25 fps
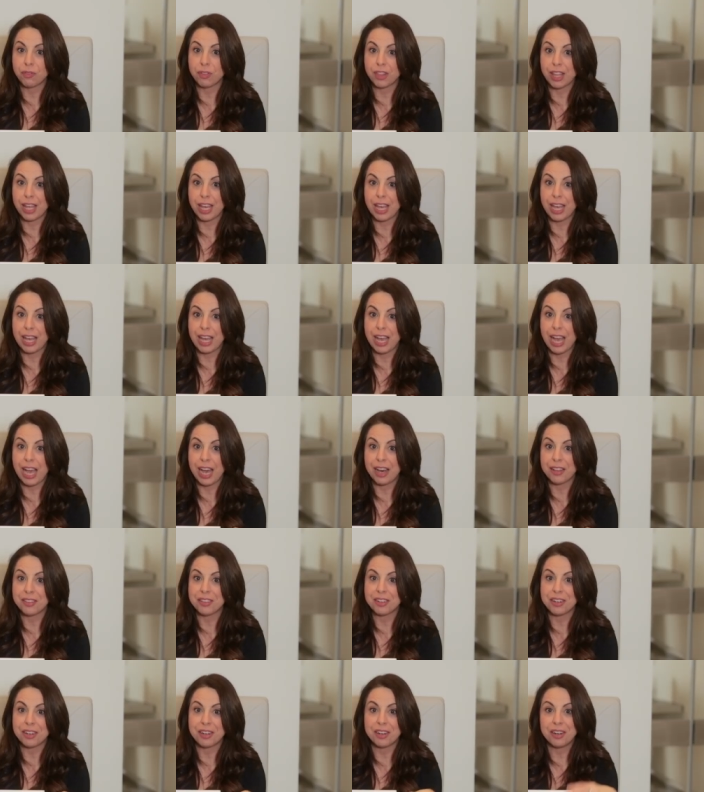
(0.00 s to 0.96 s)
of the
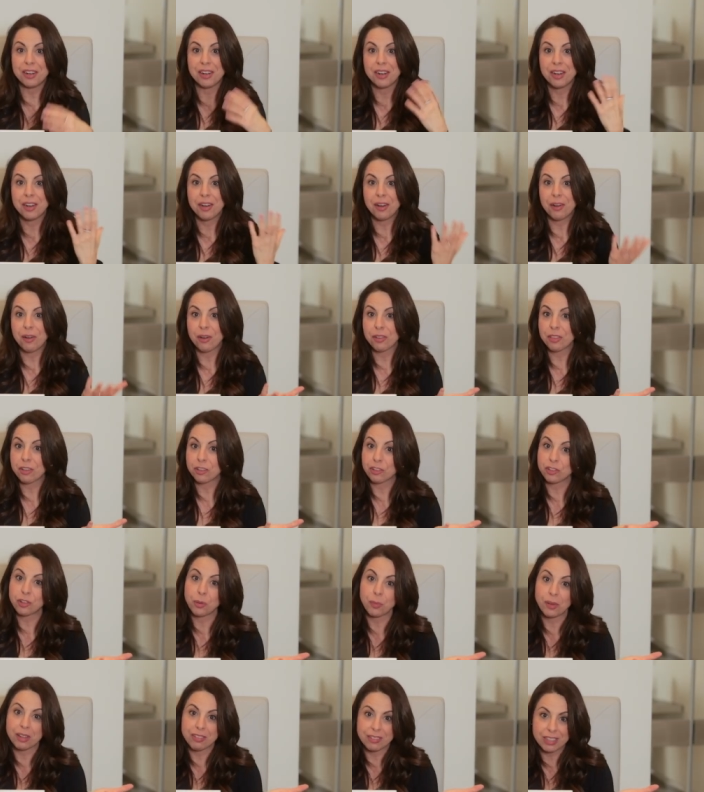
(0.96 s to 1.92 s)
other
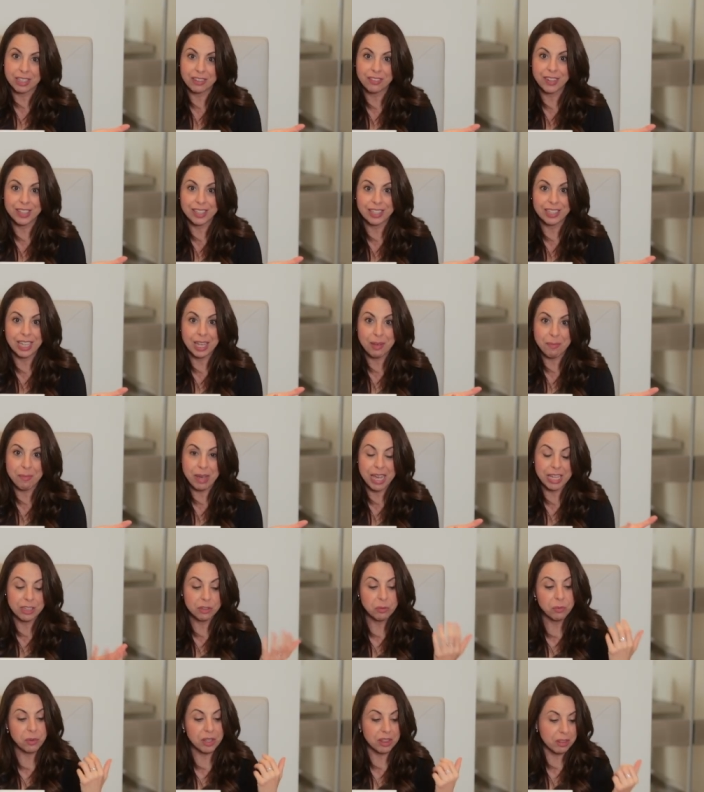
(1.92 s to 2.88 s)
authors from The Secret that I
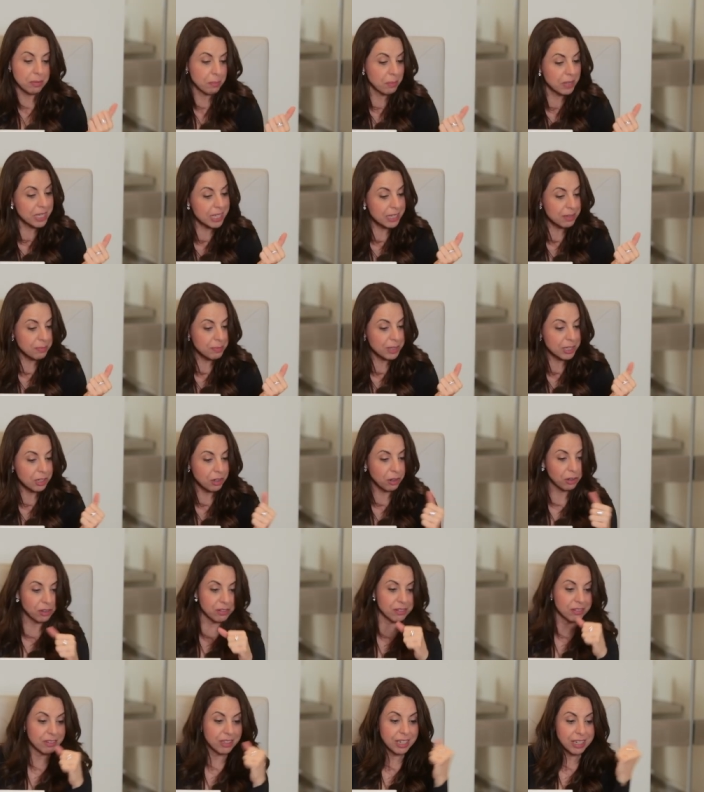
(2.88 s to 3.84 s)
met with me
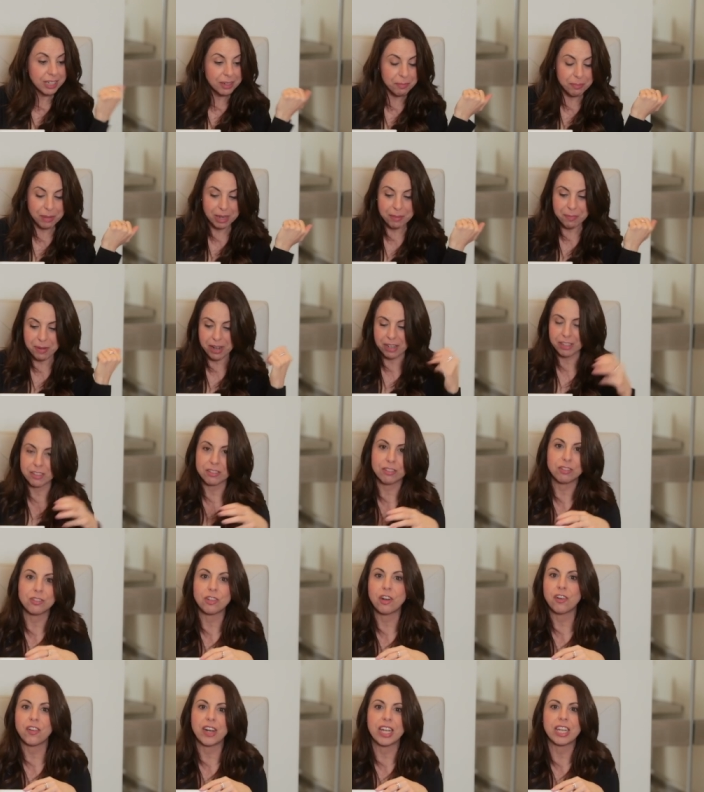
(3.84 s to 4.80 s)
because they're in my
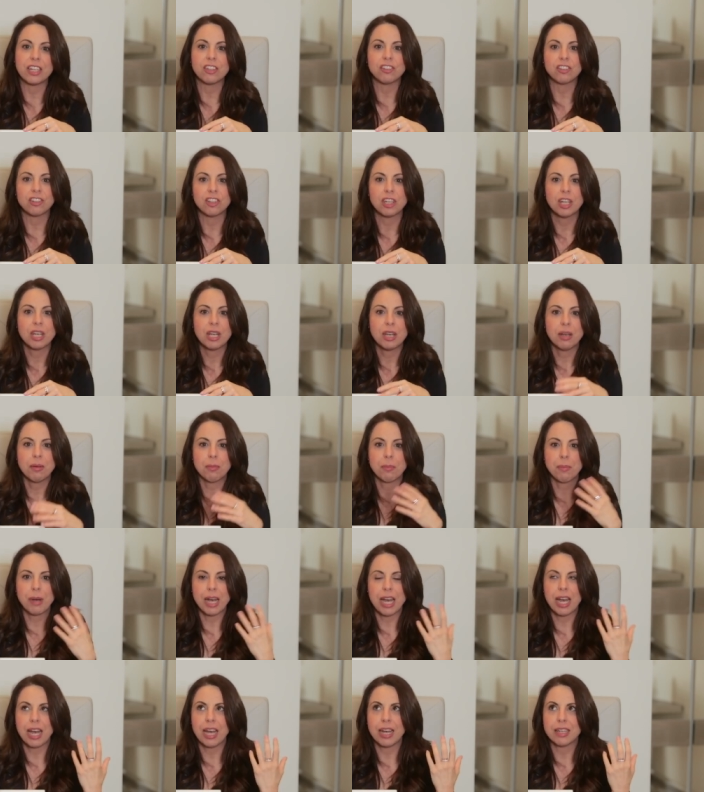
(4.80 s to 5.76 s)
parents' storage,
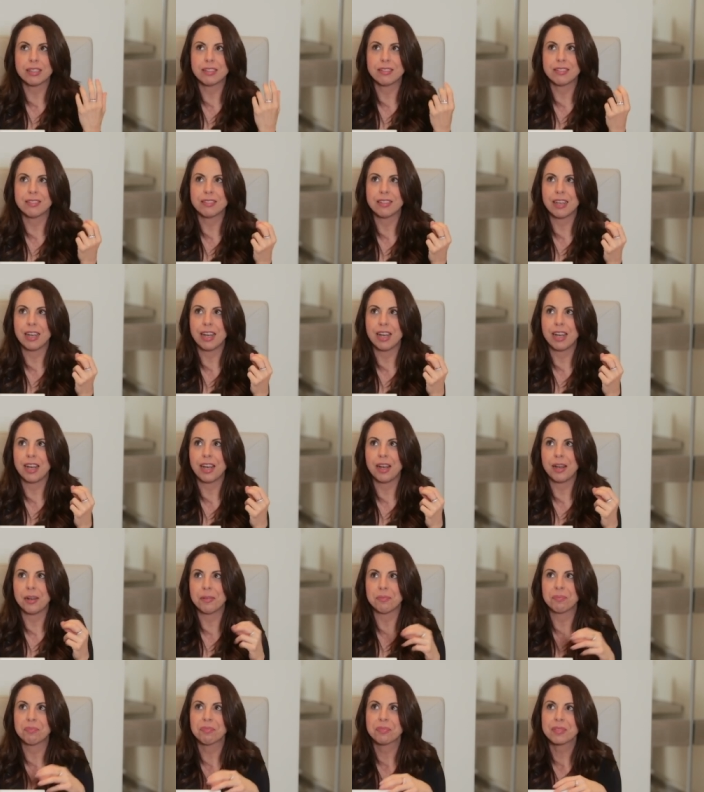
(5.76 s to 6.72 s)
but
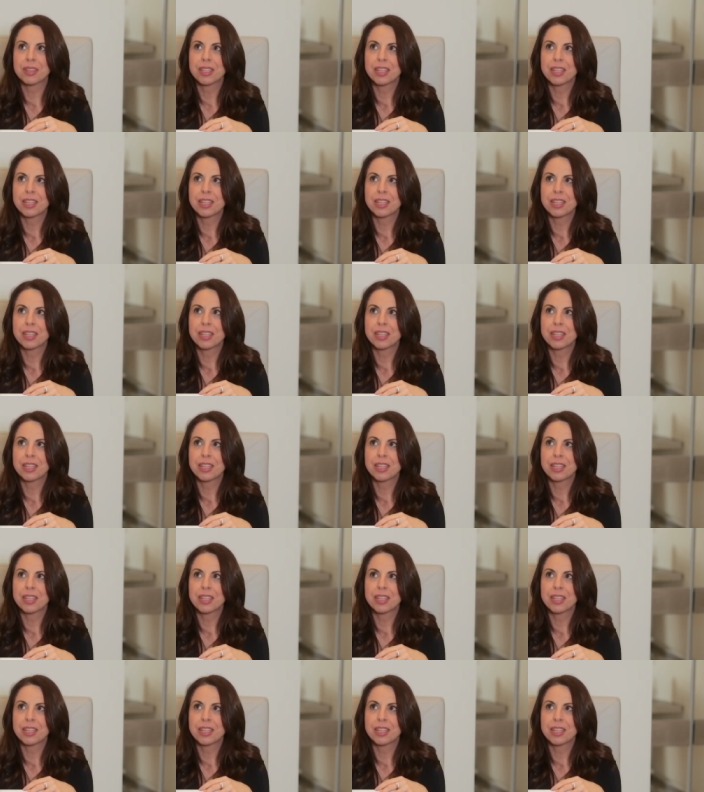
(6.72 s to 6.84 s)
uh,